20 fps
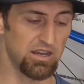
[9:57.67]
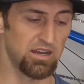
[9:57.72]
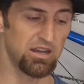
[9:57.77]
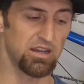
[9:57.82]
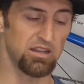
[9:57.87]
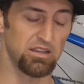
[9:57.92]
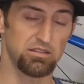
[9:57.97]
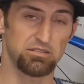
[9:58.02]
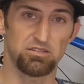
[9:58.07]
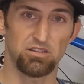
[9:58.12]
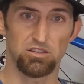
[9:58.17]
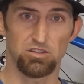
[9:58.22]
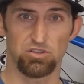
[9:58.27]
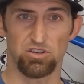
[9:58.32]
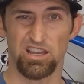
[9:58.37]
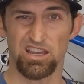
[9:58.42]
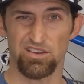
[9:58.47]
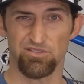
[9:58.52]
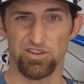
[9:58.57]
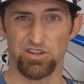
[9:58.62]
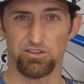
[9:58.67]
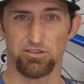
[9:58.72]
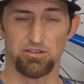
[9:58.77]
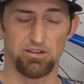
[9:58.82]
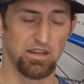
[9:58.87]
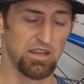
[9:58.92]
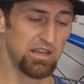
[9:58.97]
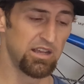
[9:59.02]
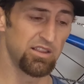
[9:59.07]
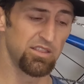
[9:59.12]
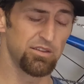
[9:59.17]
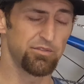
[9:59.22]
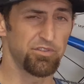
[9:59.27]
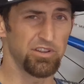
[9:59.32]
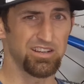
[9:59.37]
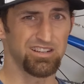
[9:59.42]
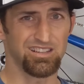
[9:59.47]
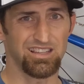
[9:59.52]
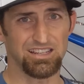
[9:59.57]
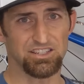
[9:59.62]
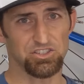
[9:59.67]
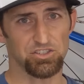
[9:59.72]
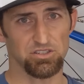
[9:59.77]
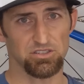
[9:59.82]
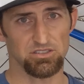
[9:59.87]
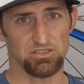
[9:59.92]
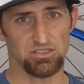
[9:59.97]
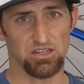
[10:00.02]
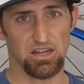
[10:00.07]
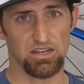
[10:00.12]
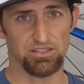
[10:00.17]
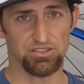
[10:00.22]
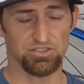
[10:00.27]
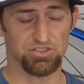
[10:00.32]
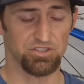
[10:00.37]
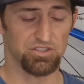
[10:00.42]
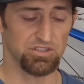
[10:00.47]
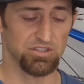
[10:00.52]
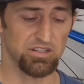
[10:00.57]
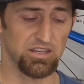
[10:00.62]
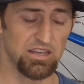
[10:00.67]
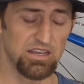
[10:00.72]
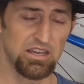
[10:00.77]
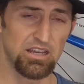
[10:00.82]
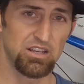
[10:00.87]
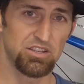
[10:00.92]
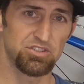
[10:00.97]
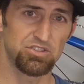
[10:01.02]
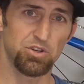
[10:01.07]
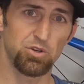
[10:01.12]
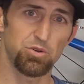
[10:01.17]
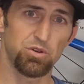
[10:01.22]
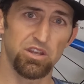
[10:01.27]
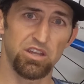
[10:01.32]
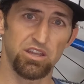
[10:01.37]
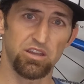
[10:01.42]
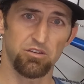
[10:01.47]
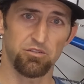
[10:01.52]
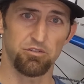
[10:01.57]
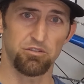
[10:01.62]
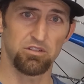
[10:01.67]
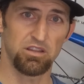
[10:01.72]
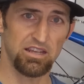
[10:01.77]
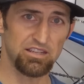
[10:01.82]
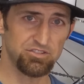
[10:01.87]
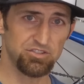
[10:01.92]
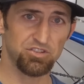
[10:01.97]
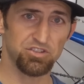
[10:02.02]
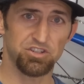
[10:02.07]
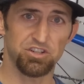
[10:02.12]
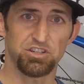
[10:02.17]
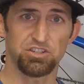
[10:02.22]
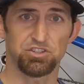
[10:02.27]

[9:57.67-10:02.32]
It's a little heavier, the ventilation is not as good. So if Lazer could